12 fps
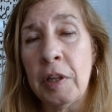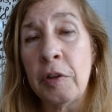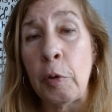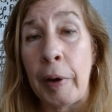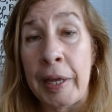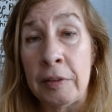in the
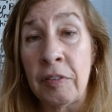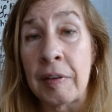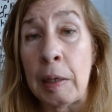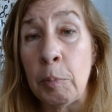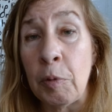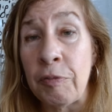grand
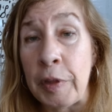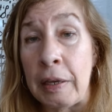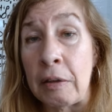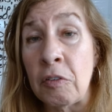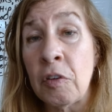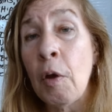scheme of
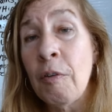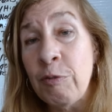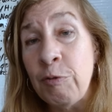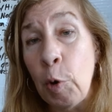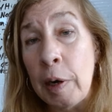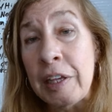things
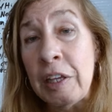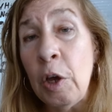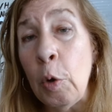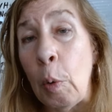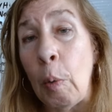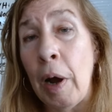for
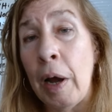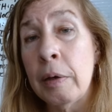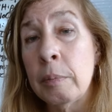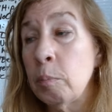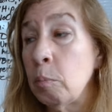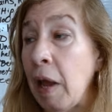you,
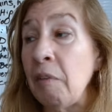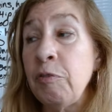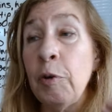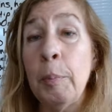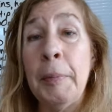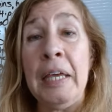not
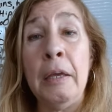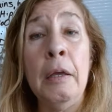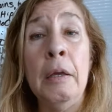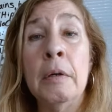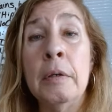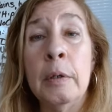for me,
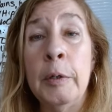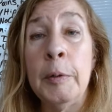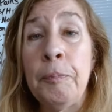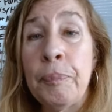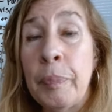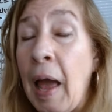
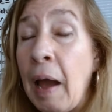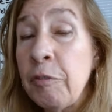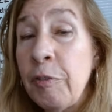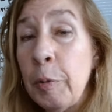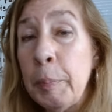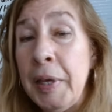not
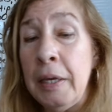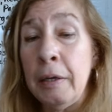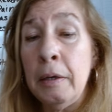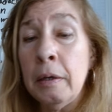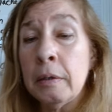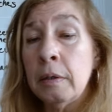for
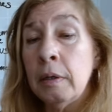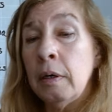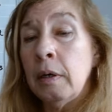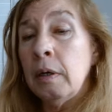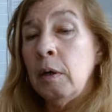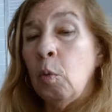me.
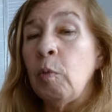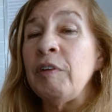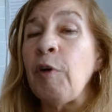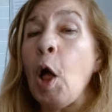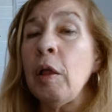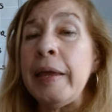
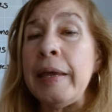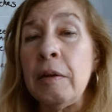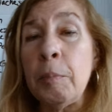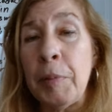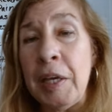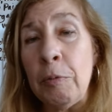We've all had
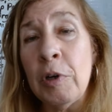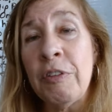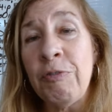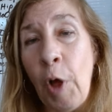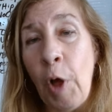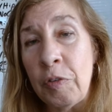to be with
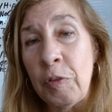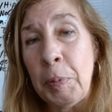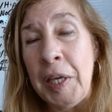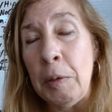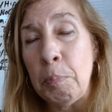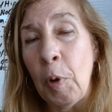false
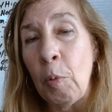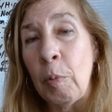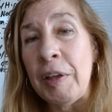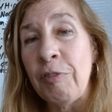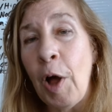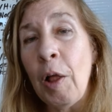people.
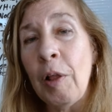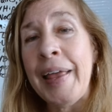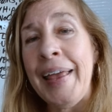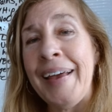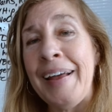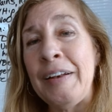We've all
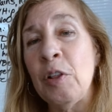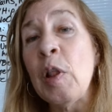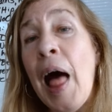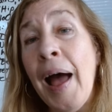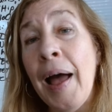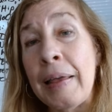had
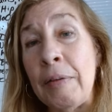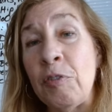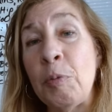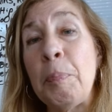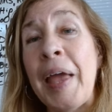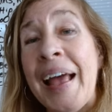
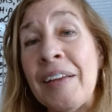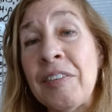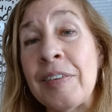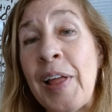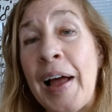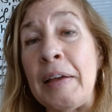lives,
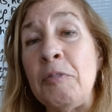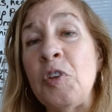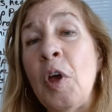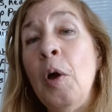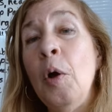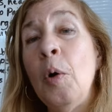past
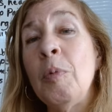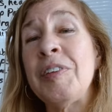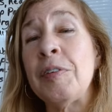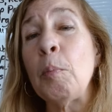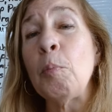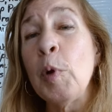lives,
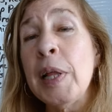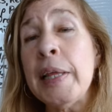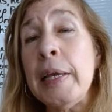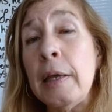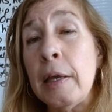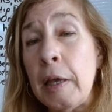with some
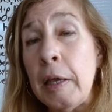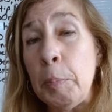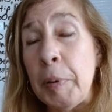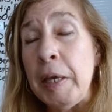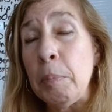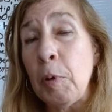really icky
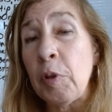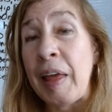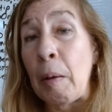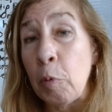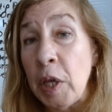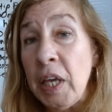people
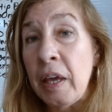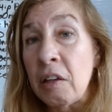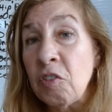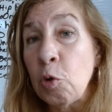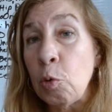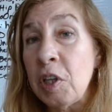that we
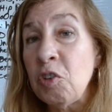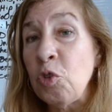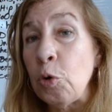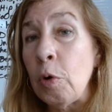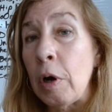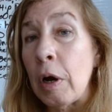had to
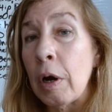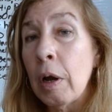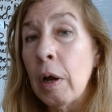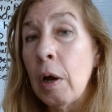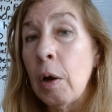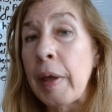endure.
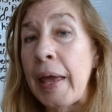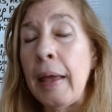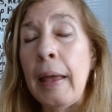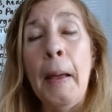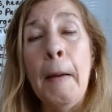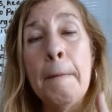Okay.